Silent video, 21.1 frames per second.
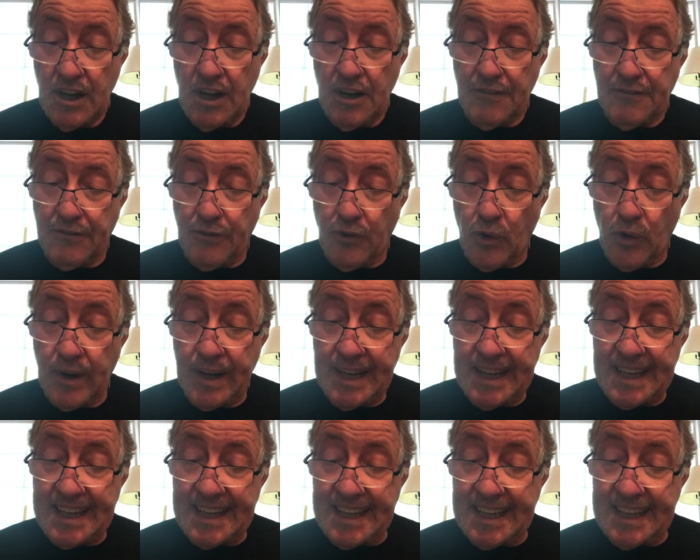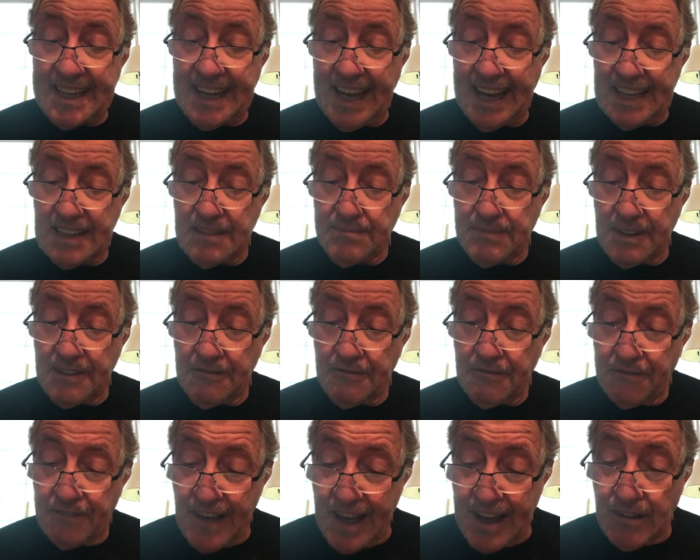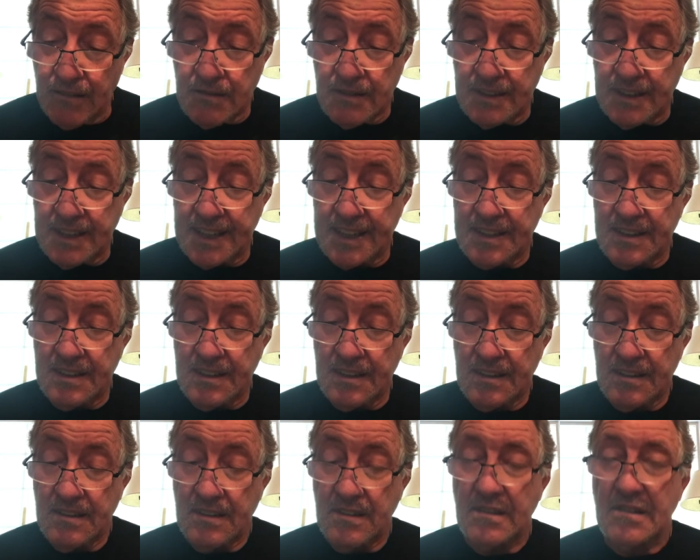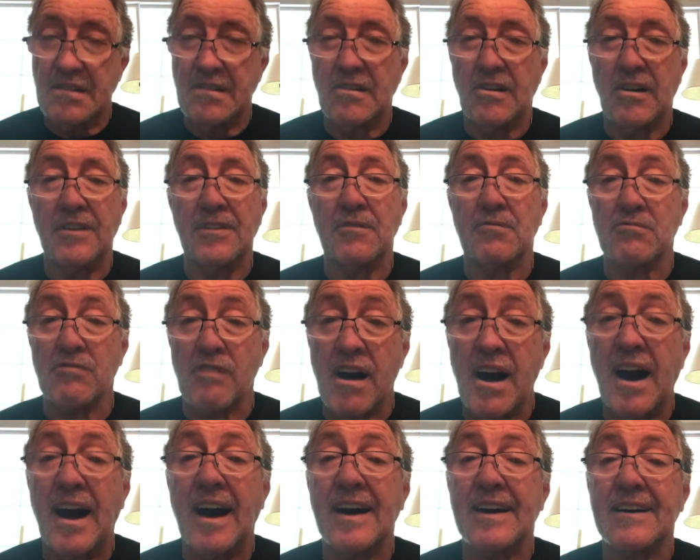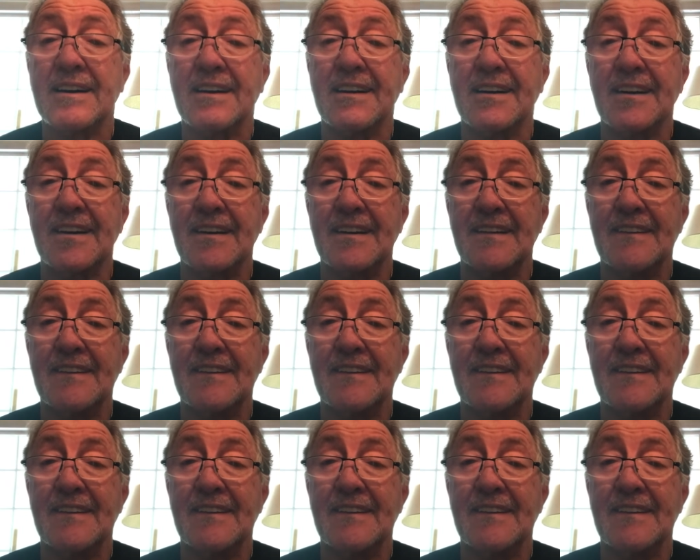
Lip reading: for it had been founded on the rock.